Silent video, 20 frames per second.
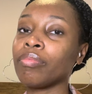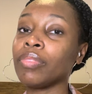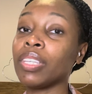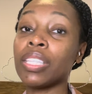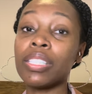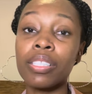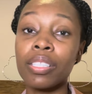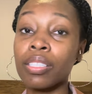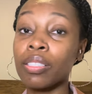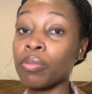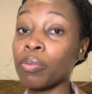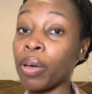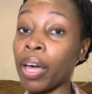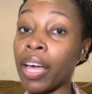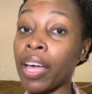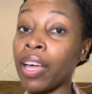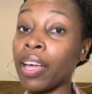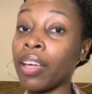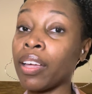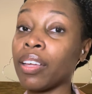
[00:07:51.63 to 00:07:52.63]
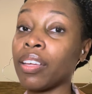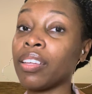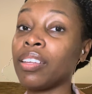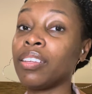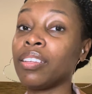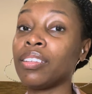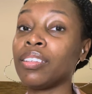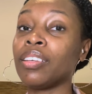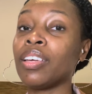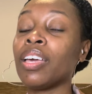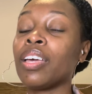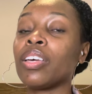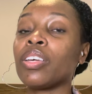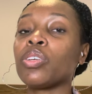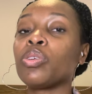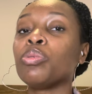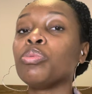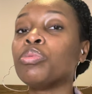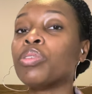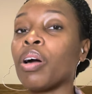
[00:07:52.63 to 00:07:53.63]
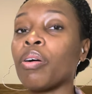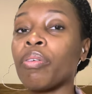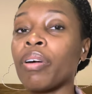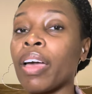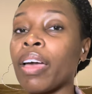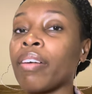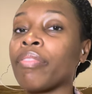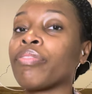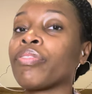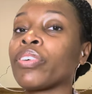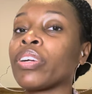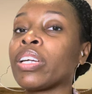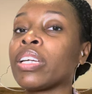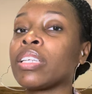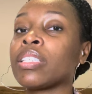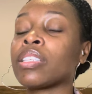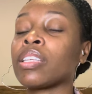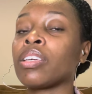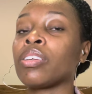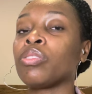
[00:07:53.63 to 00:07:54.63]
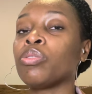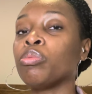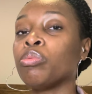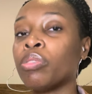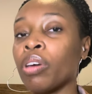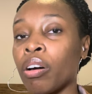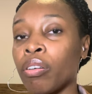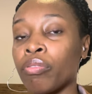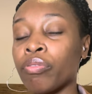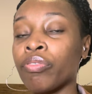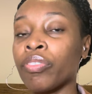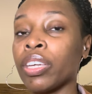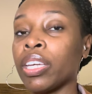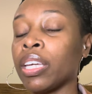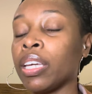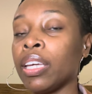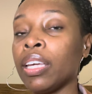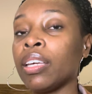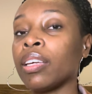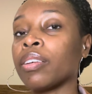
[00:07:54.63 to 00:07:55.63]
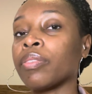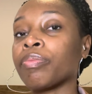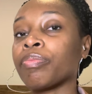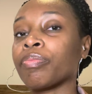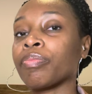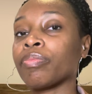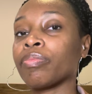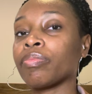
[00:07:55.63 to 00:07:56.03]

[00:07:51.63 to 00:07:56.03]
This is why you don't have friends and you don't fit in.